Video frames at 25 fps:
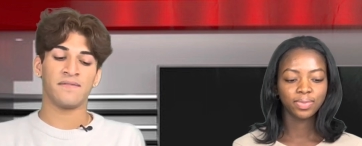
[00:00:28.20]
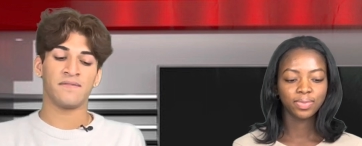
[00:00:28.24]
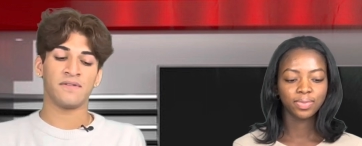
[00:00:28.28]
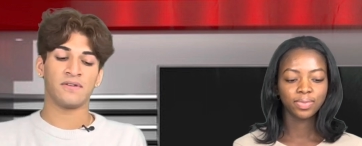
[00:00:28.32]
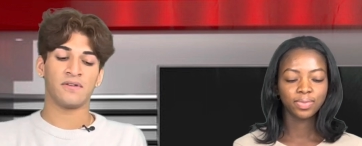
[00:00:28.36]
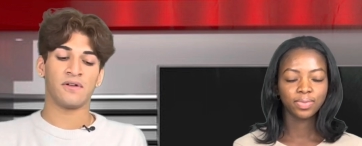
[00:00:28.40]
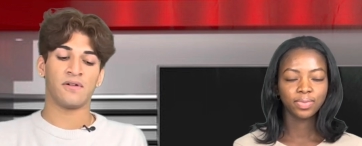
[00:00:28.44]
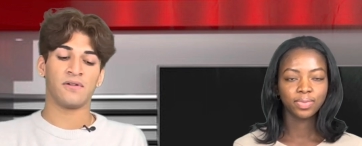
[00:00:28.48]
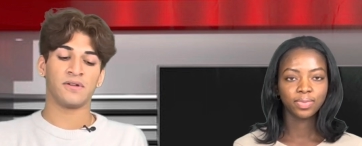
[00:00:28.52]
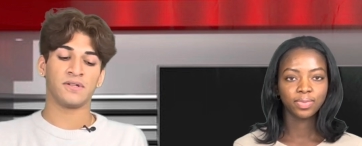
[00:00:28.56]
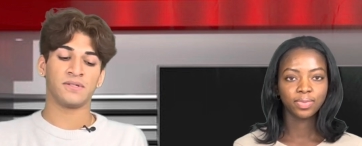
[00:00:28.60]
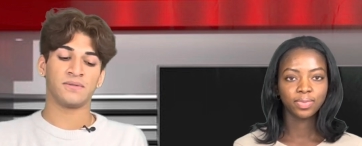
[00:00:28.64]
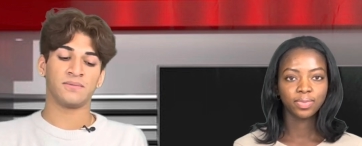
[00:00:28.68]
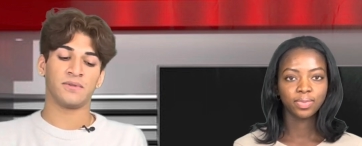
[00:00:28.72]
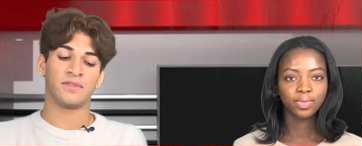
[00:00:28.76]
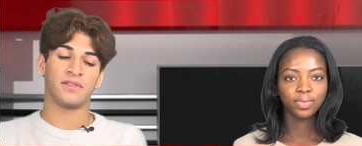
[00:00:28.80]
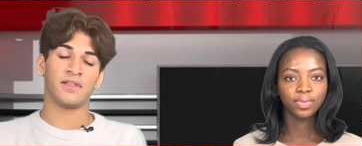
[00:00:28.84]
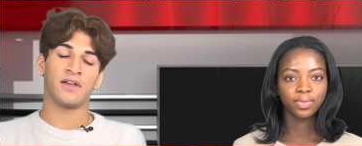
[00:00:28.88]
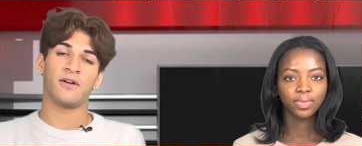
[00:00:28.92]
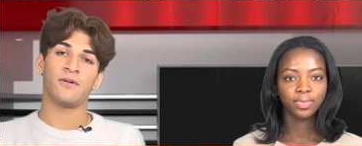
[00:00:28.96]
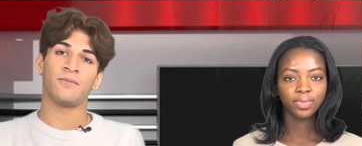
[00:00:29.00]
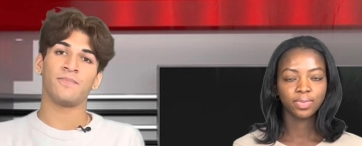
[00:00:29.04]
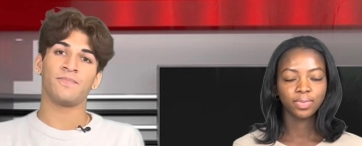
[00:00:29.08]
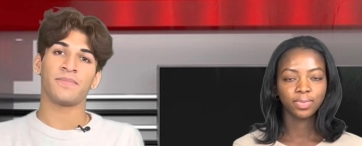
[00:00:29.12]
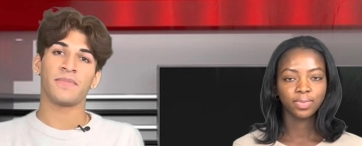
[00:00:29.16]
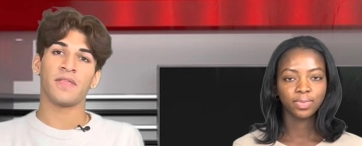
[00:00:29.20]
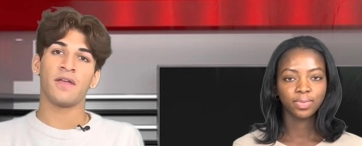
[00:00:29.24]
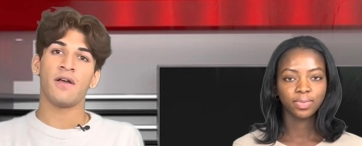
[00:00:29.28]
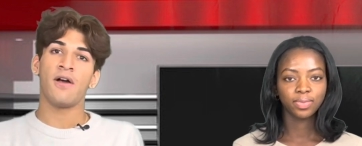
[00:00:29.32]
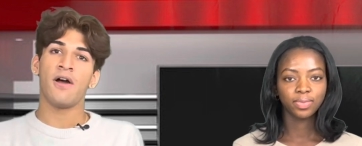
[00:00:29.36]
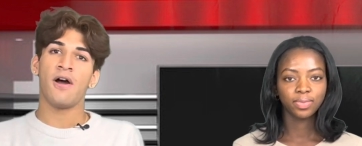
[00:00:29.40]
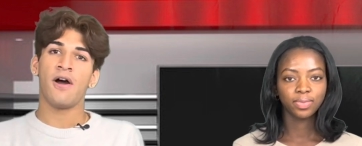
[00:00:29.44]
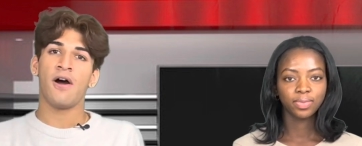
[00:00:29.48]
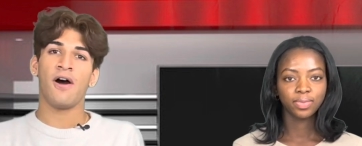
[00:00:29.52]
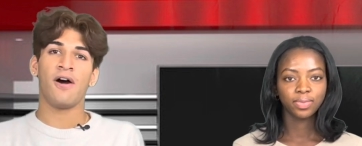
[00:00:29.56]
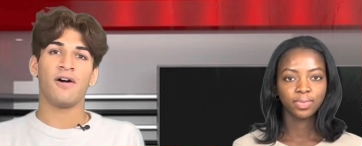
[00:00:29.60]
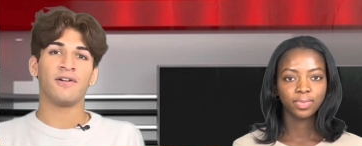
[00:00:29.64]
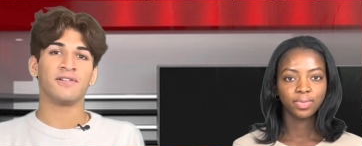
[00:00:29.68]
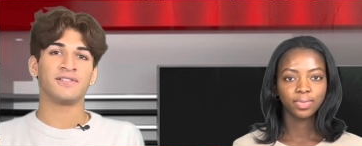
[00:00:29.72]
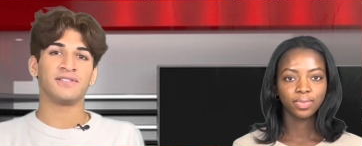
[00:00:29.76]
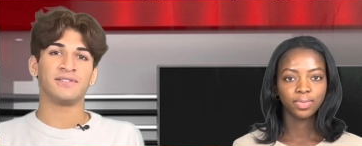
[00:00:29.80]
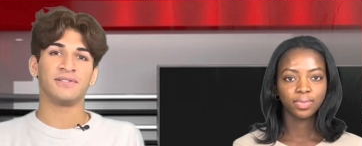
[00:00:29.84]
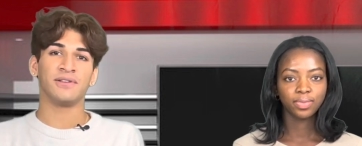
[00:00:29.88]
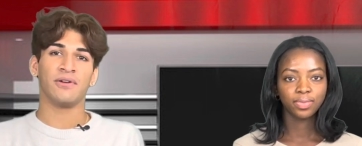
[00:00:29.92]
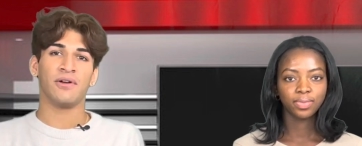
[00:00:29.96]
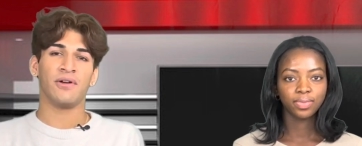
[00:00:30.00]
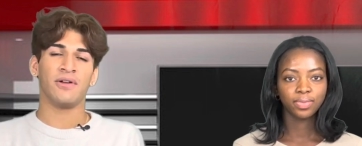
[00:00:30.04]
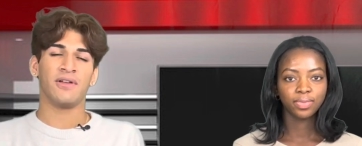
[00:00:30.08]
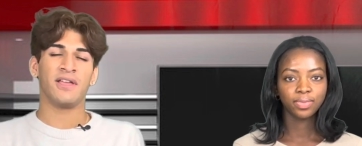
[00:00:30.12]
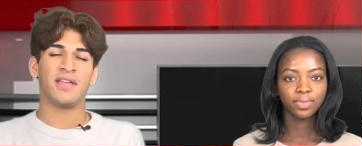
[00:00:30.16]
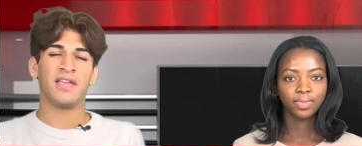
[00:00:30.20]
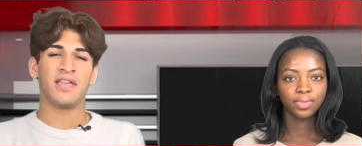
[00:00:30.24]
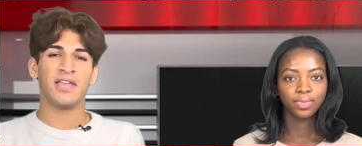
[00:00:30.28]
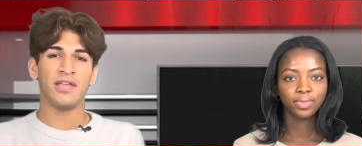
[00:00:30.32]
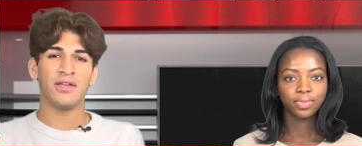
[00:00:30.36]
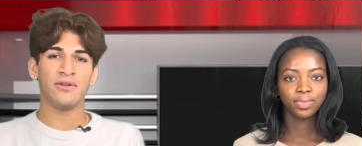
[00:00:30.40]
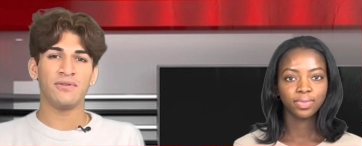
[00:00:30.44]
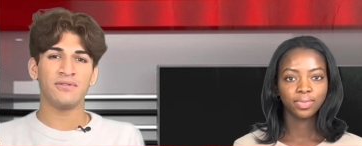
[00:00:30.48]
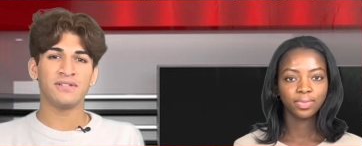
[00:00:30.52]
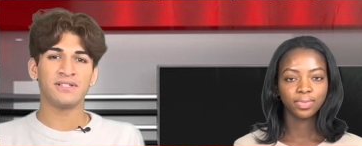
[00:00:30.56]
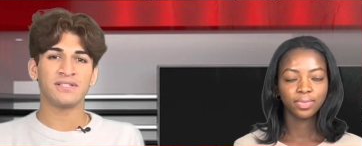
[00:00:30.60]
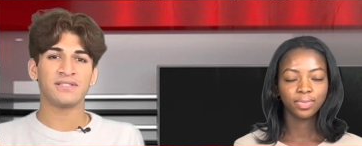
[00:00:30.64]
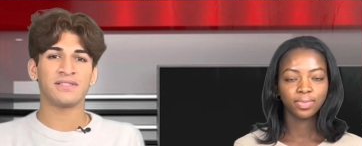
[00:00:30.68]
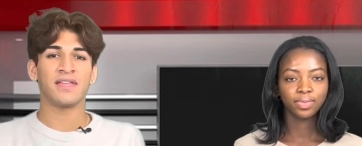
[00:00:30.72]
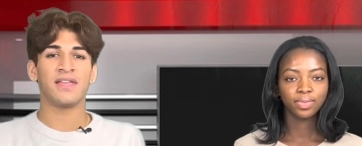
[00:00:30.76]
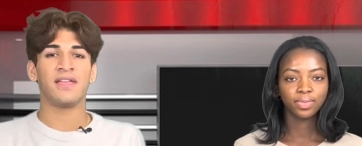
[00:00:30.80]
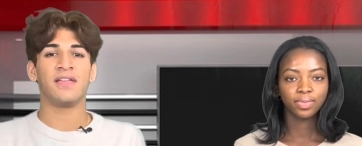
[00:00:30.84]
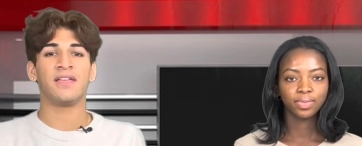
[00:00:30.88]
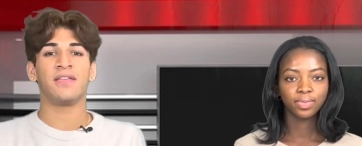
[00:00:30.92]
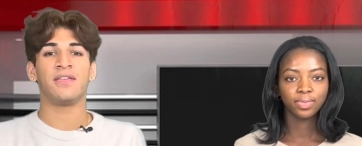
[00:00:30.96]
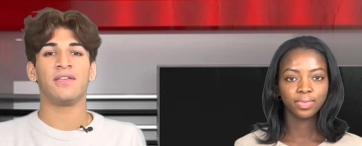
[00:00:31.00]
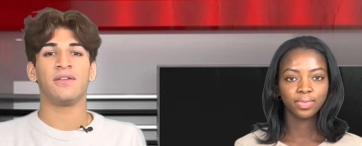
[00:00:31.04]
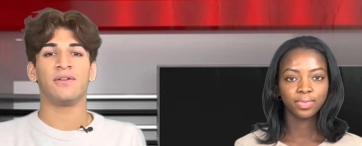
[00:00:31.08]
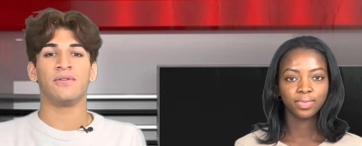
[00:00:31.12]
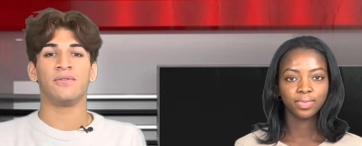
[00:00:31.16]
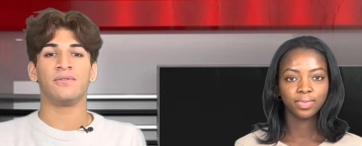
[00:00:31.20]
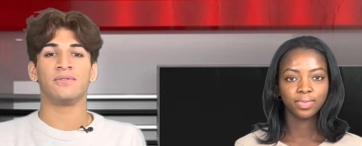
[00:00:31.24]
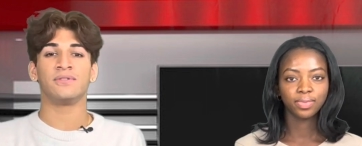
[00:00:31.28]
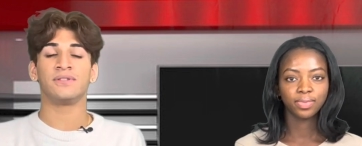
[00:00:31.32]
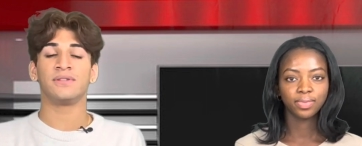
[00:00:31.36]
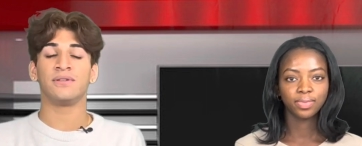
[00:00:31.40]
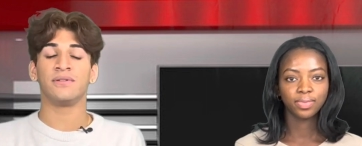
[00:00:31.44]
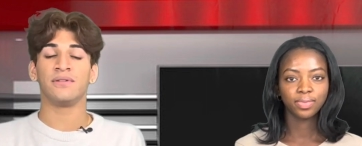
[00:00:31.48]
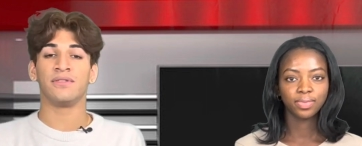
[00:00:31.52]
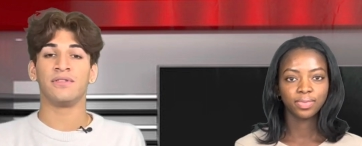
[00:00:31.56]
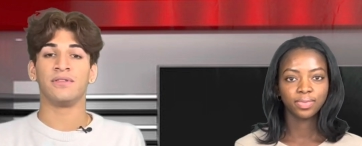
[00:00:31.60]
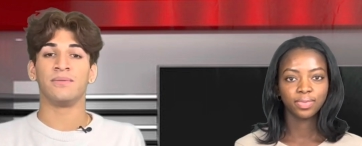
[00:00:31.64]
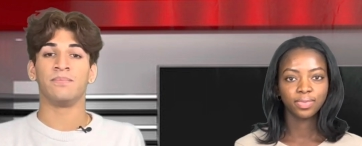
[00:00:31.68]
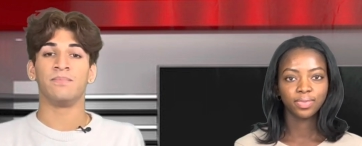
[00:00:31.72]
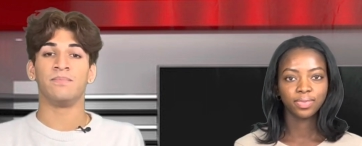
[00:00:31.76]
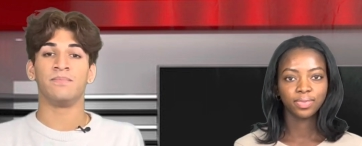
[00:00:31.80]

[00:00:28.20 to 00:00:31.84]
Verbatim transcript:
Speaker 1: $7 without. Also, a huge thank you to